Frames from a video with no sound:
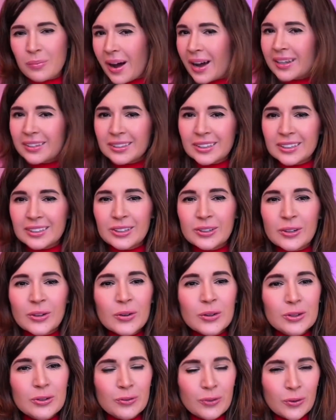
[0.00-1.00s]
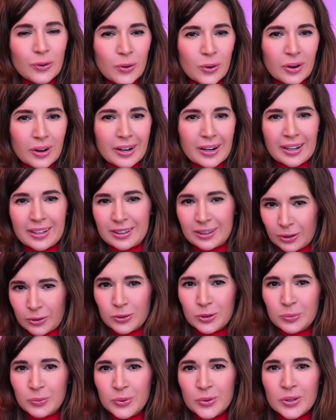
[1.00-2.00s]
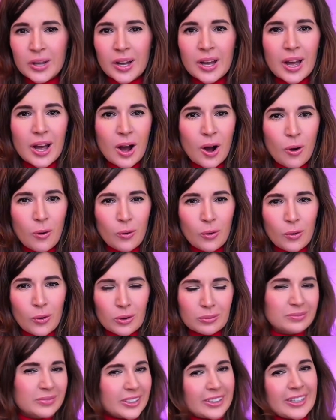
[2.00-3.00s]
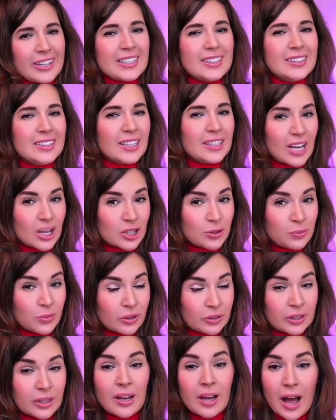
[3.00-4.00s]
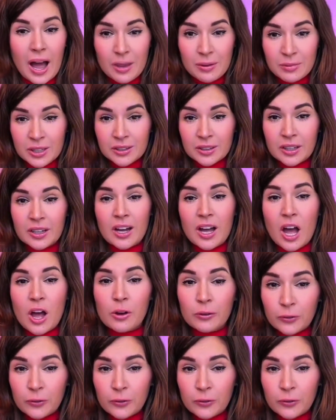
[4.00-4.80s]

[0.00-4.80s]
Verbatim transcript: Python code for a notebook or creating a dashboard. I mean a